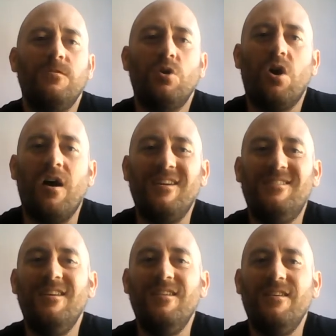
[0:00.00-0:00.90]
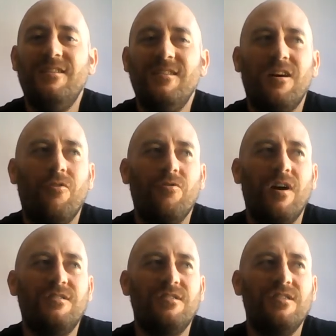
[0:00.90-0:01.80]
ideally I would
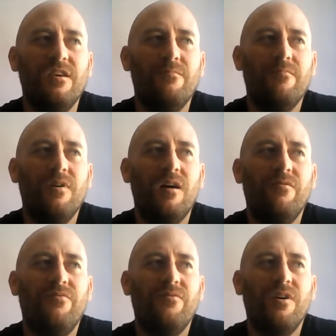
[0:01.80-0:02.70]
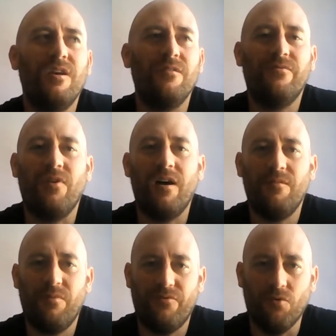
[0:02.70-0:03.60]
like to see him have another
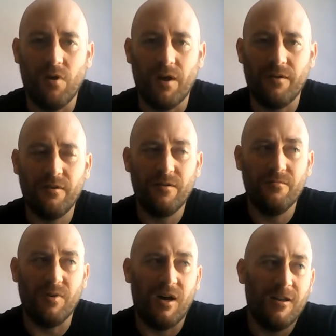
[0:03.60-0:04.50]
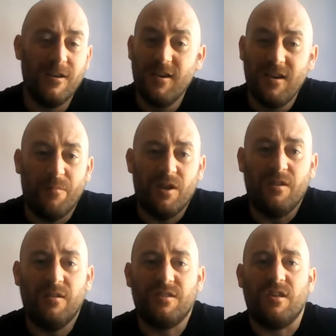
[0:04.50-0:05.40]
fight beforehand. But I
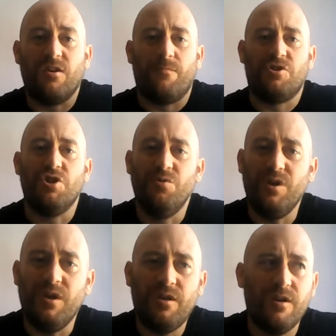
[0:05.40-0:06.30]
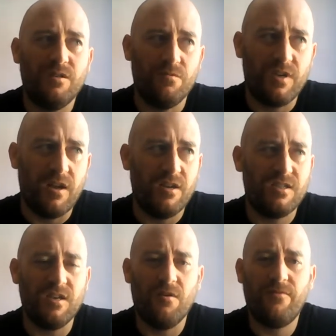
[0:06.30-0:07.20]
mean, listen, the opportunity has presented
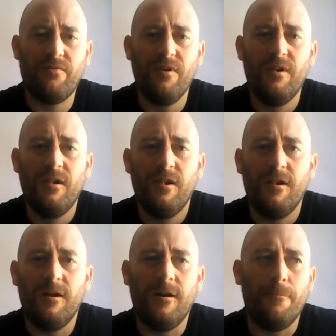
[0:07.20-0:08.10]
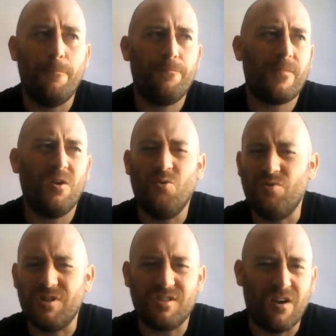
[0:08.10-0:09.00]
itself.
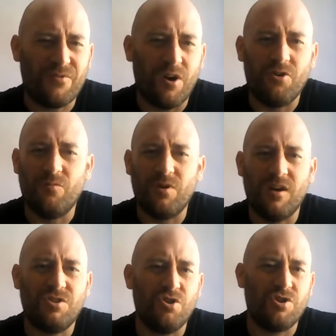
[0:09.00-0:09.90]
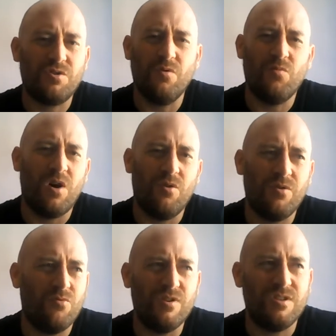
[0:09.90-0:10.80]
All this stuff going on with Joshua and
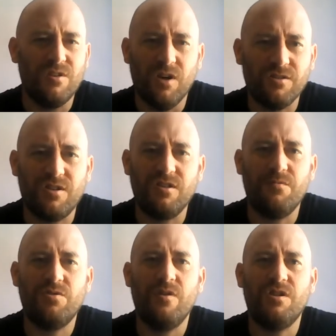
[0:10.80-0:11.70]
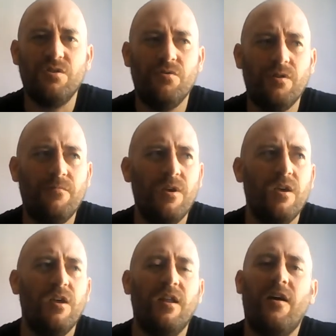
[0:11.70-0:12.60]
Wilder, all this nonsense between the two of them.
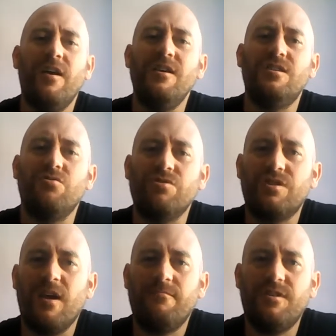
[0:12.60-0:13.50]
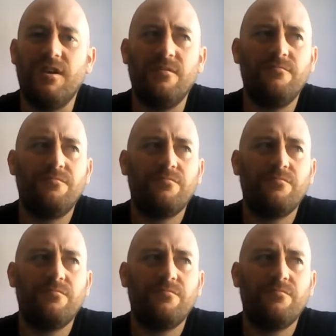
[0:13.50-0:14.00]
Now he's sort of stepped in,